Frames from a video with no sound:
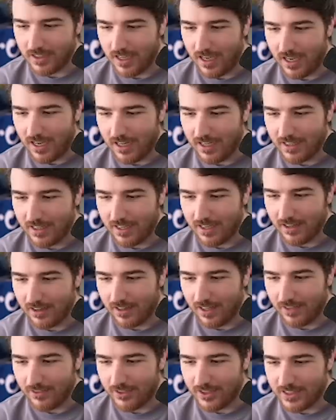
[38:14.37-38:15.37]
9 and
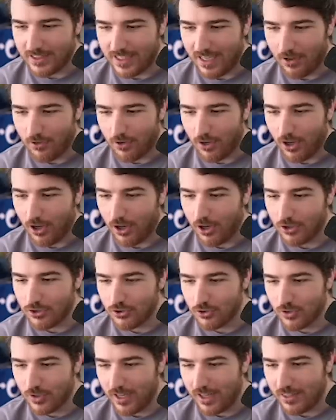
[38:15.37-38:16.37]
11 down
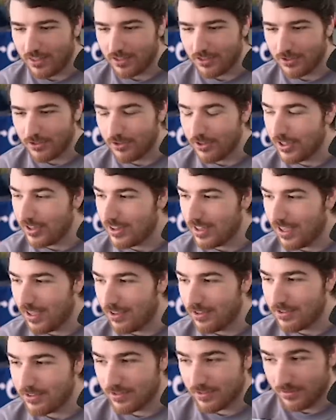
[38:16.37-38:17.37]

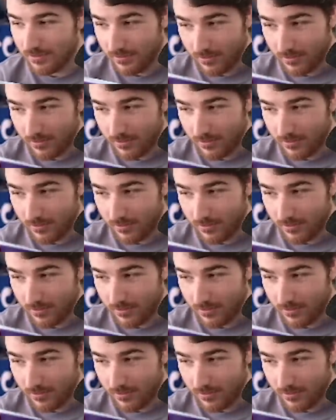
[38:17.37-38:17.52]
130,000.